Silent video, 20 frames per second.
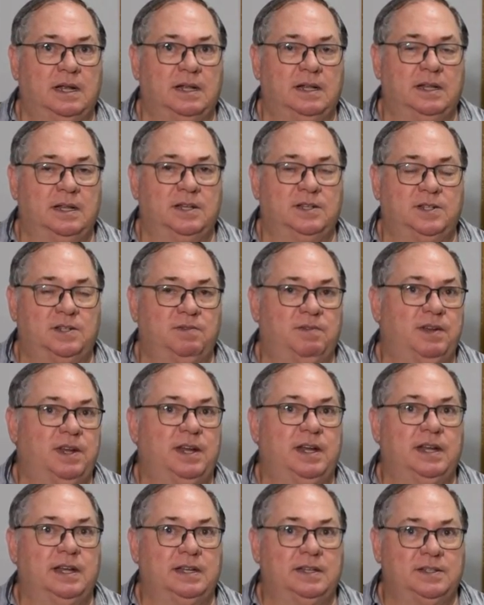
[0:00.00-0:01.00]
the
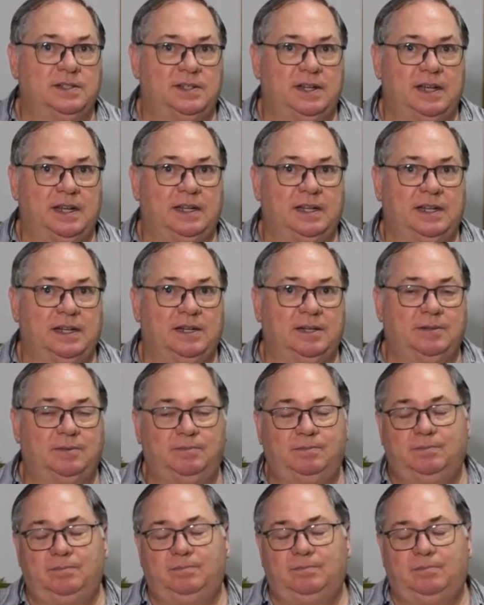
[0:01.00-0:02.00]
civilians and the
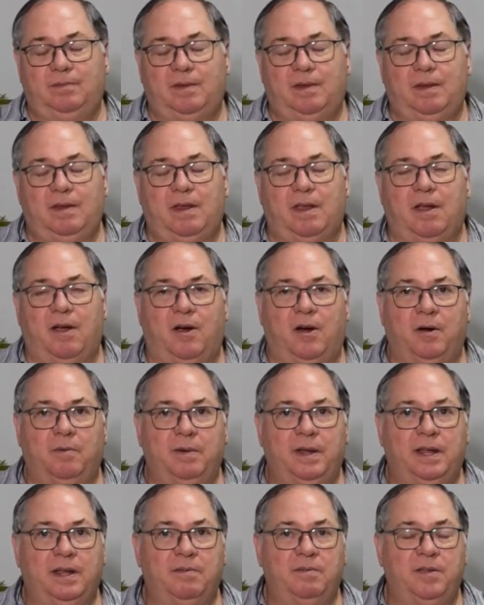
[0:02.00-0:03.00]

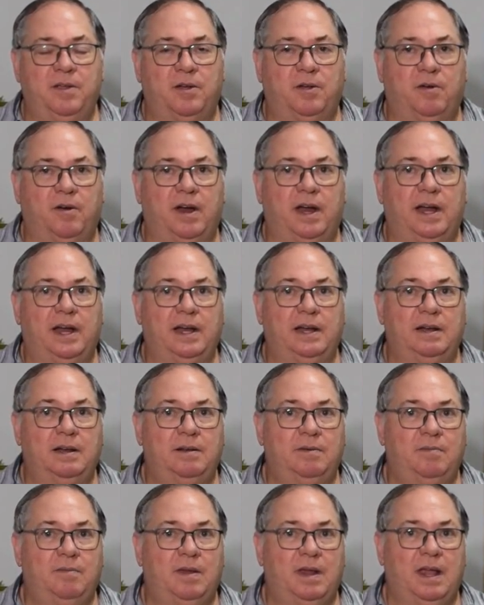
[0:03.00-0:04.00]
army of Ukraine,
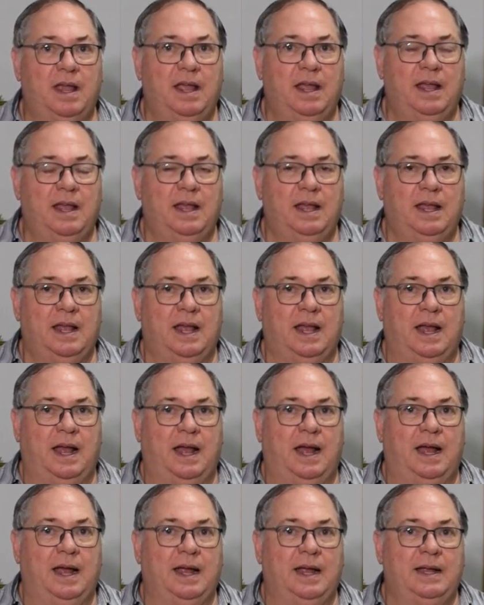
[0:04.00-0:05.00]

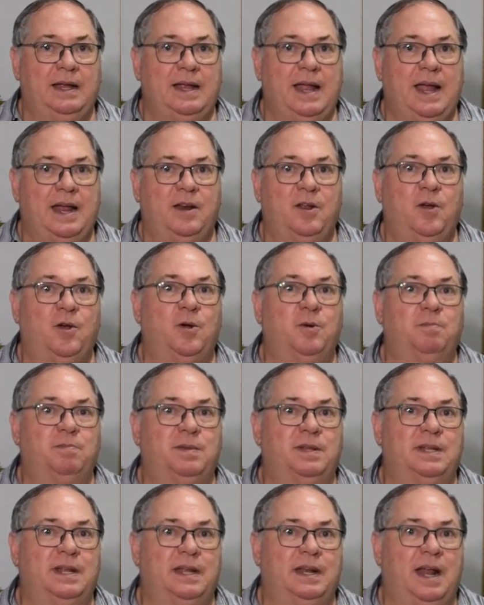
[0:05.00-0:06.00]
I had
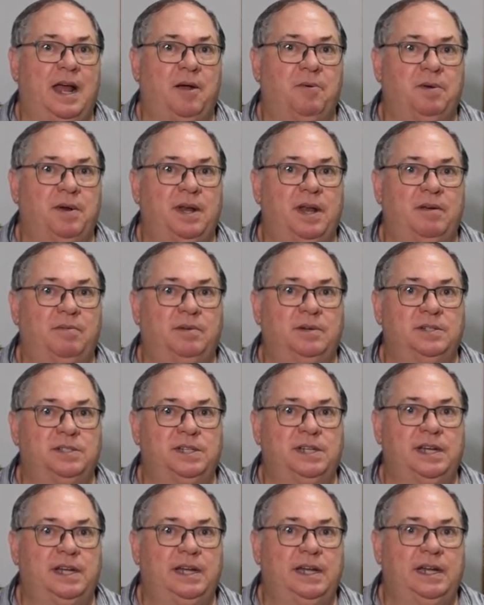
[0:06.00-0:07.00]
hoped that I would never
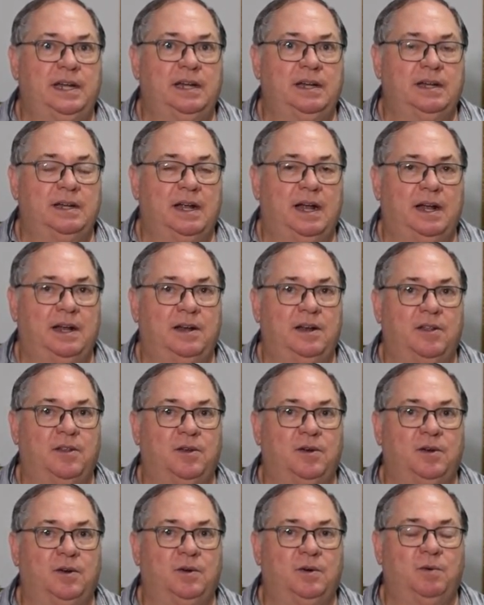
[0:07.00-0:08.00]
see
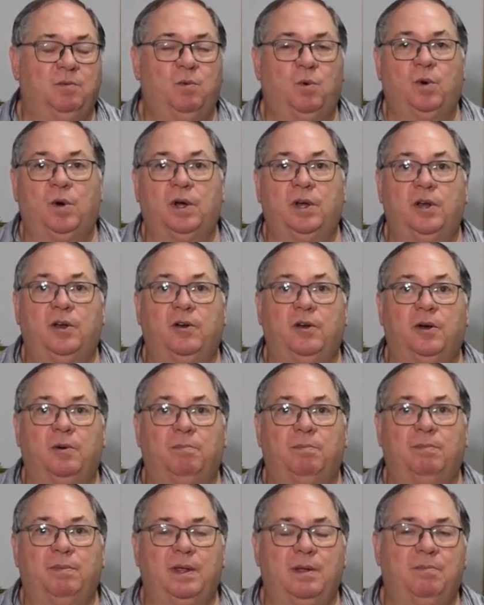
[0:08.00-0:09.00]
another war in
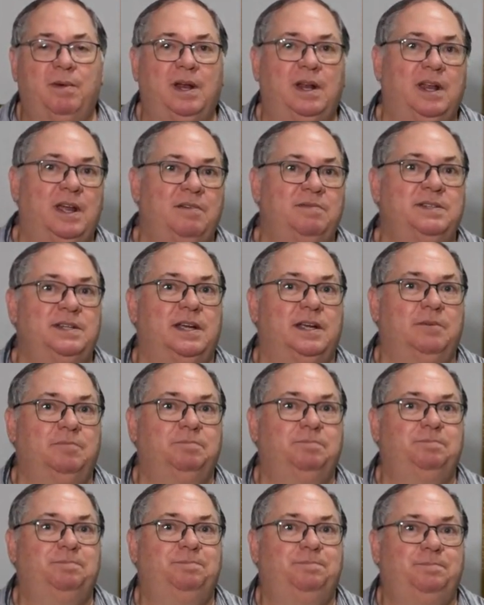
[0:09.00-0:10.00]
Europe in my lifetime.
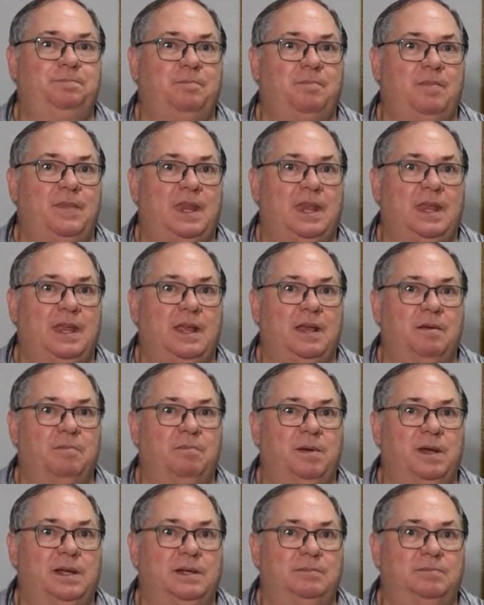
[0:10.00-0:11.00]

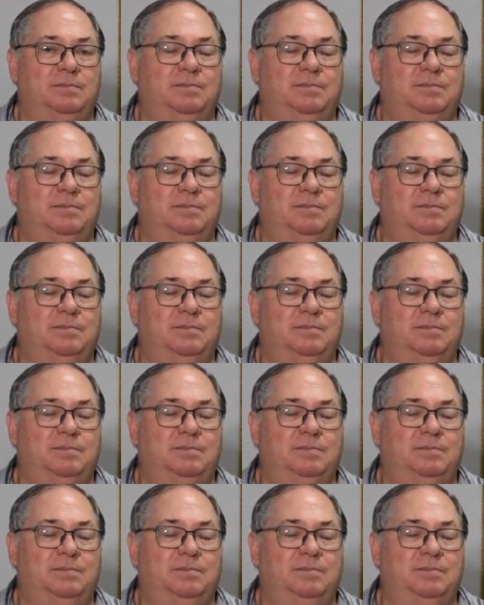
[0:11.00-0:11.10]
But